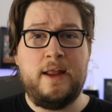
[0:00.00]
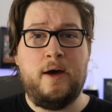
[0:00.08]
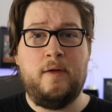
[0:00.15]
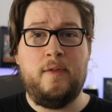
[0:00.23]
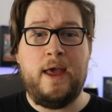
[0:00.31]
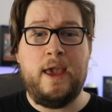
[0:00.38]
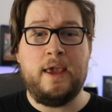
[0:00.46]

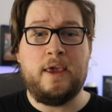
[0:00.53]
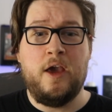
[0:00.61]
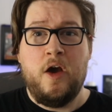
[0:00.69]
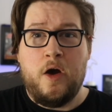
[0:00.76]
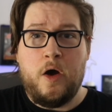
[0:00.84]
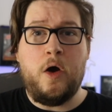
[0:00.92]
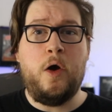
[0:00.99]
out like,
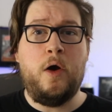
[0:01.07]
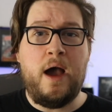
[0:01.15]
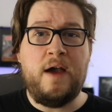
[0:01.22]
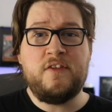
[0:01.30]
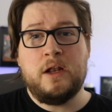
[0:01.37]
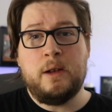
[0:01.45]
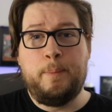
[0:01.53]
oh, I've
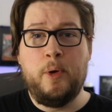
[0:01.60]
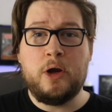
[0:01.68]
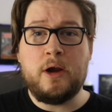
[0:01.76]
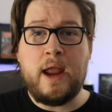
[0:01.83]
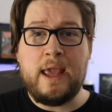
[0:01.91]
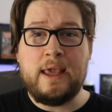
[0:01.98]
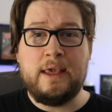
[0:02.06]
got a
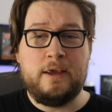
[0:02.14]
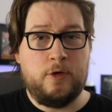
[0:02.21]
booger hanging.